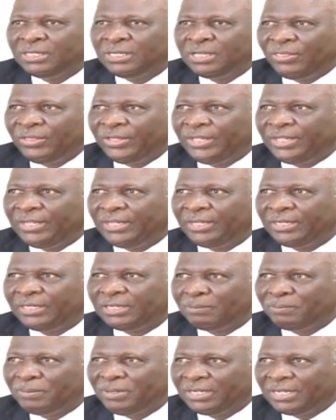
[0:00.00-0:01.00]
the
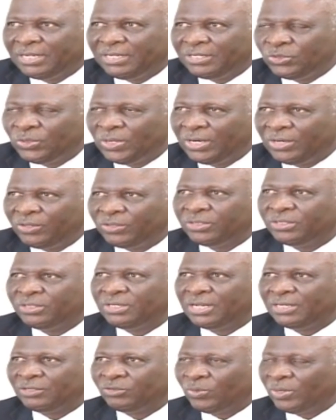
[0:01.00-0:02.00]
Jamaicans who are not
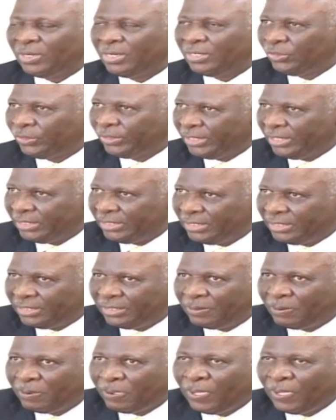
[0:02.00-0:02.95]
that well educated,